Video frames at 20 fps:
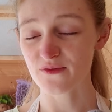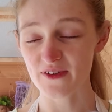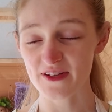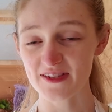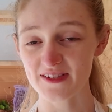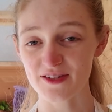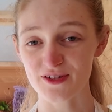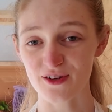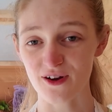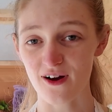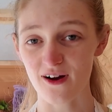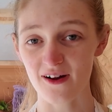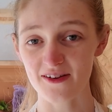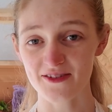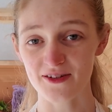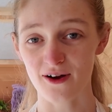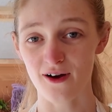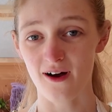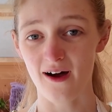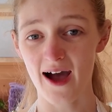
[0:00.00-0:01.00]
vintage cards
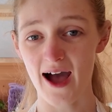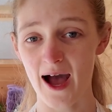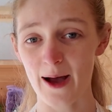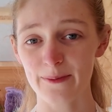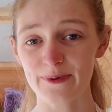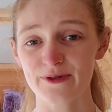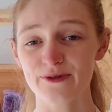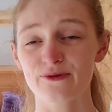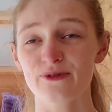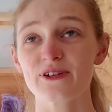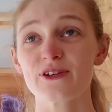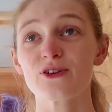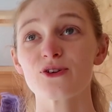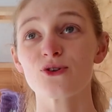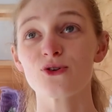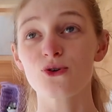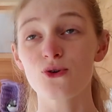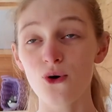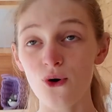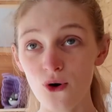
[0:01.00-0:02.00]
are absolutely
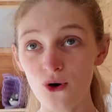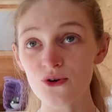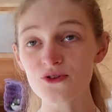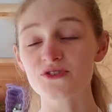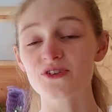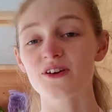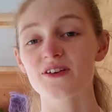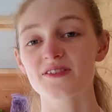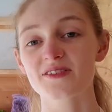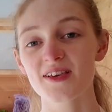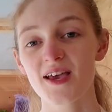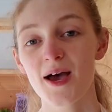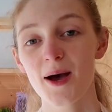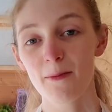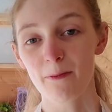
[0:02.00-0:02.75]
gorgeous,